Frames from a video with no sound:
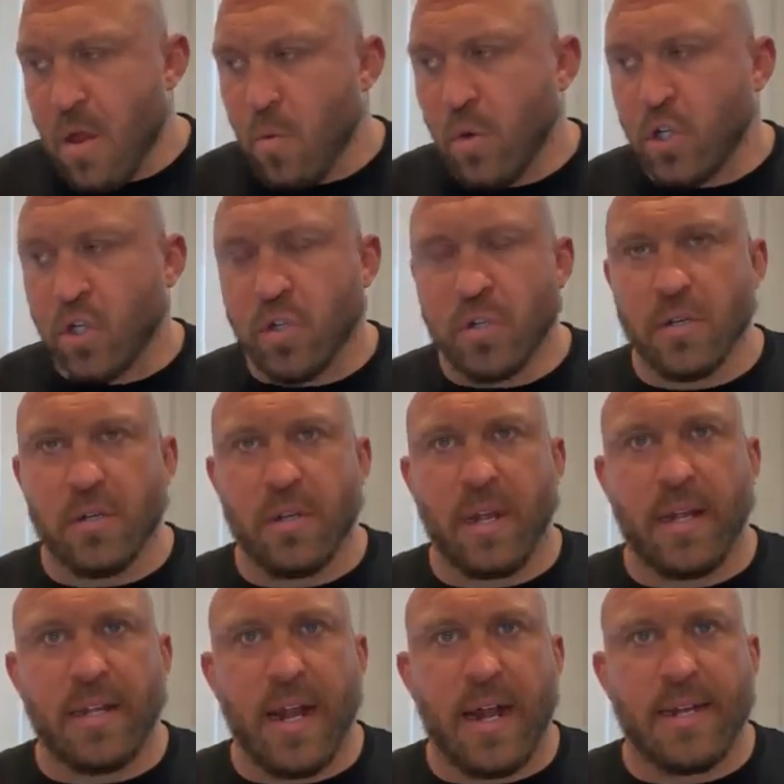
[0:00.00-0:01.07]
which they're
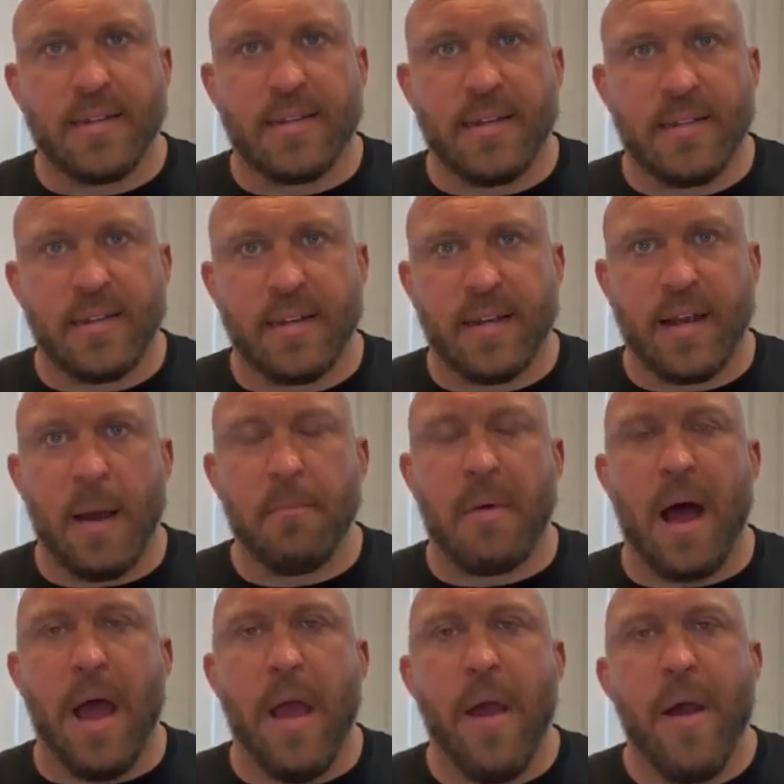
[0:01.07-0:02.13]
like not as easy to come
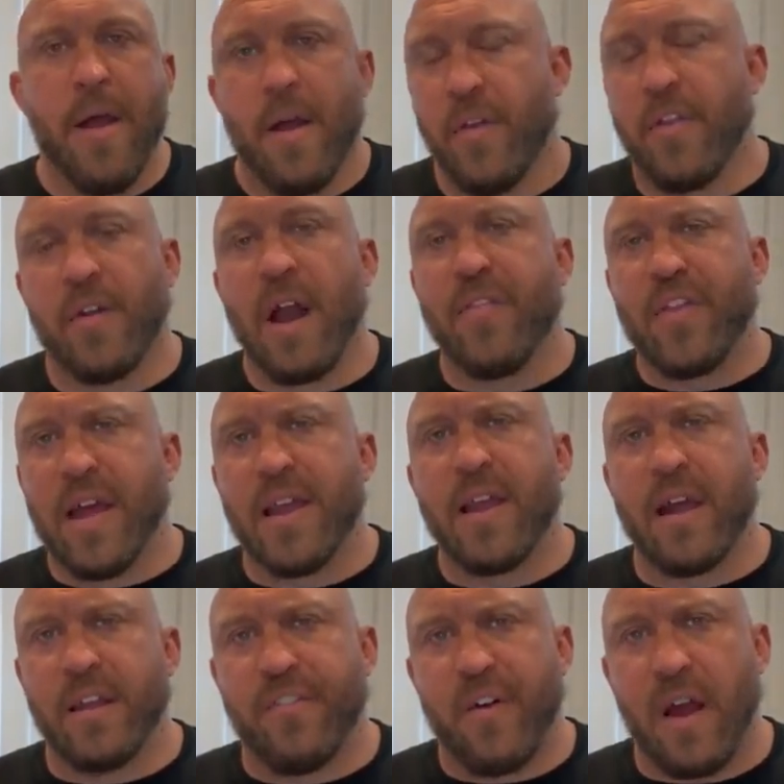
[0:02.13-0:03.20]
by. And they're not the
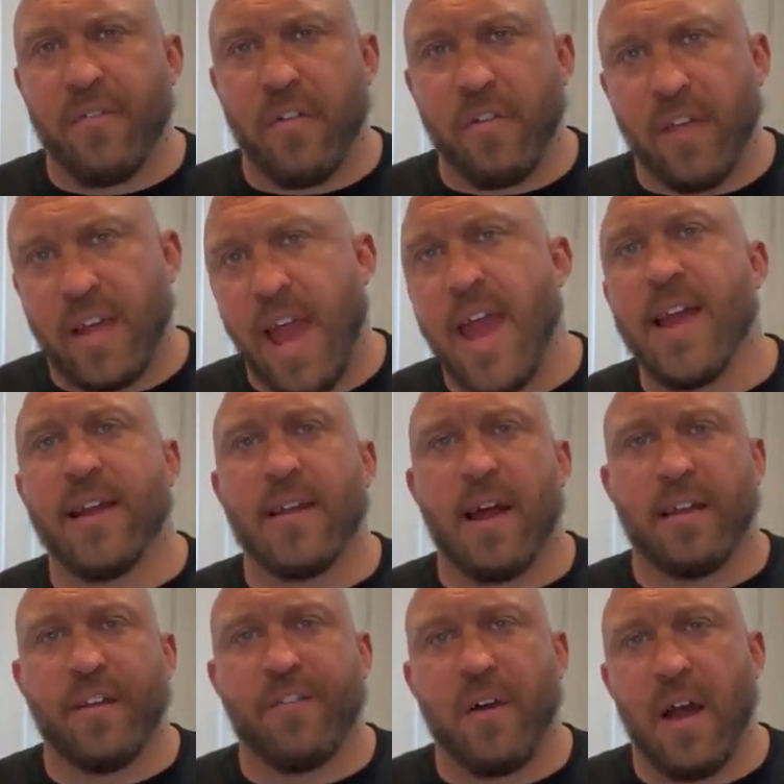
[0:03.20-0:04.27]
N95, they're the
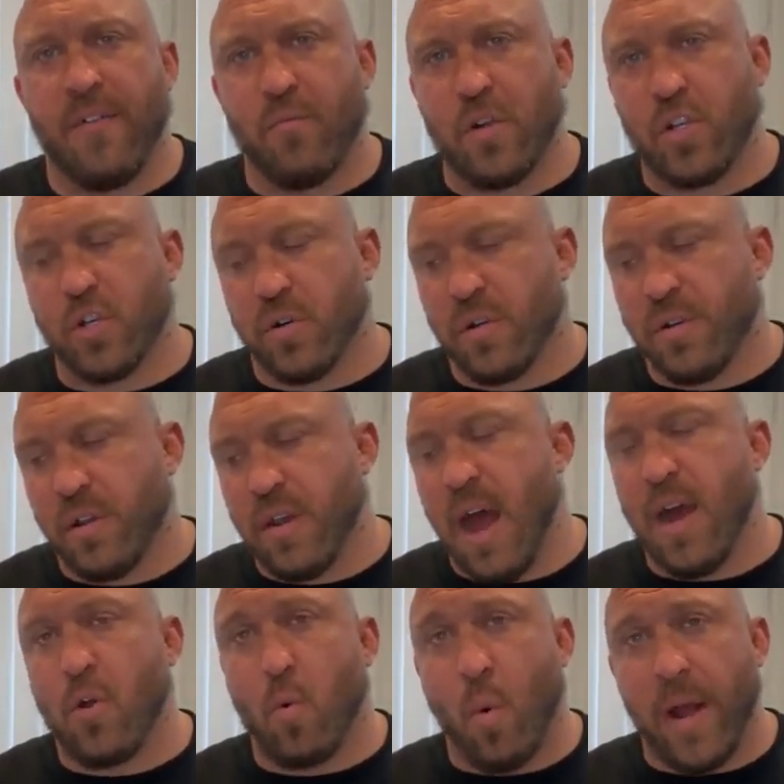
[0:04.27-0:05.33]
KN95, which are
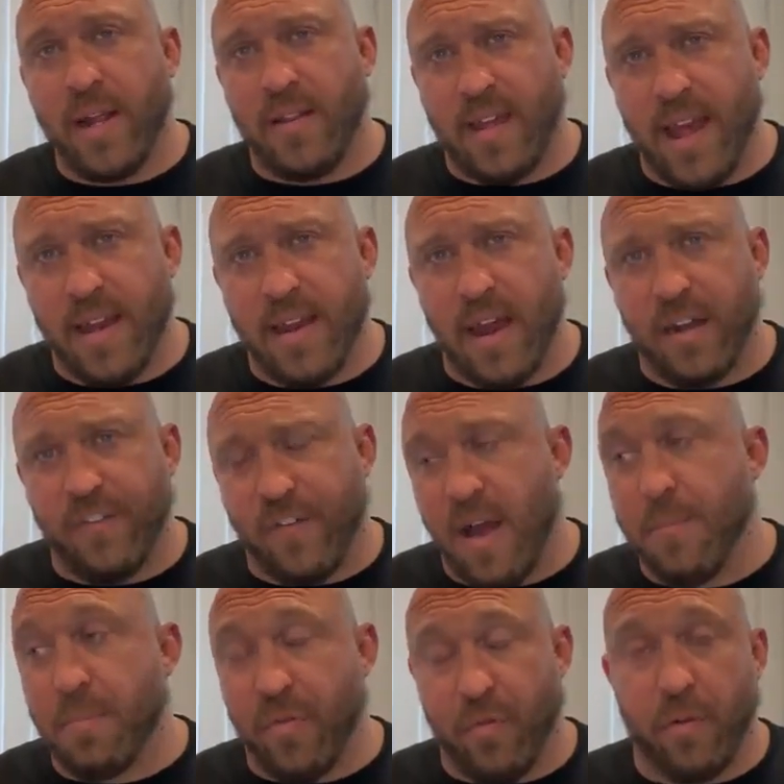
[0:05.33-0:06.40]
not quite the
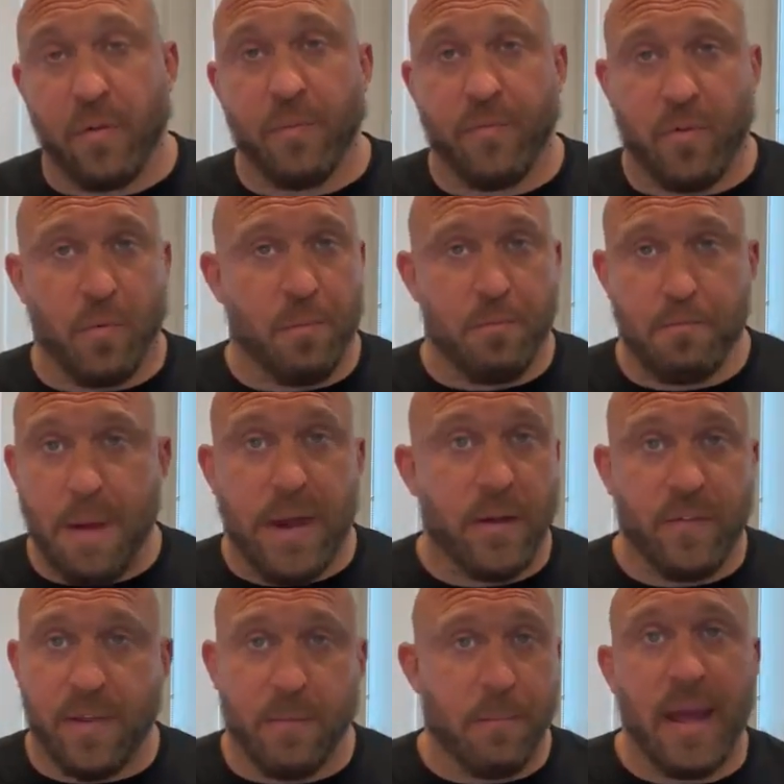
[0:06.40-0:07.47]
N95, but they're they're
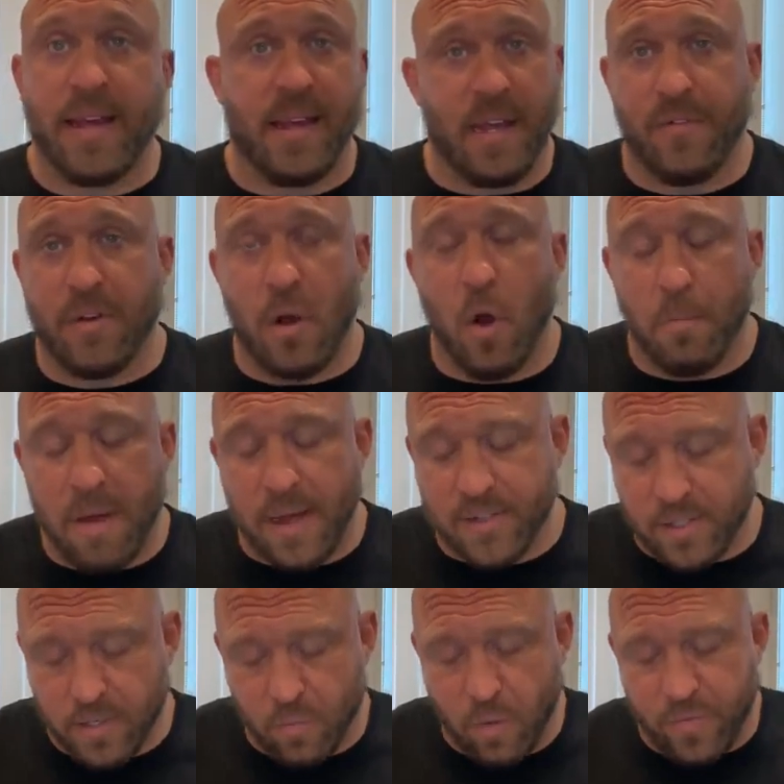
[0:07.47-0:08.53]
better than making even home
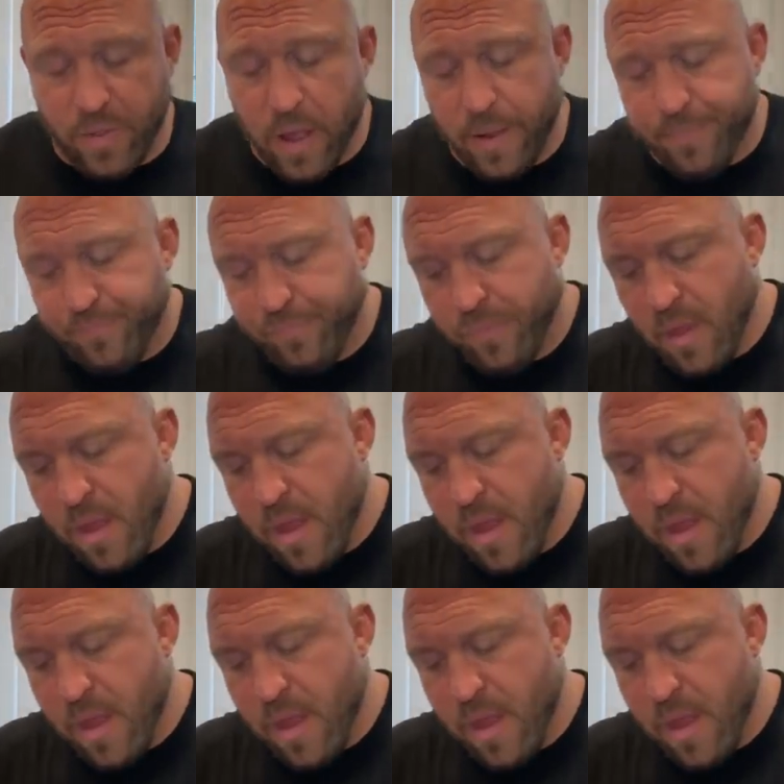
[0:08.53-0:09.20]
masks and whatnot.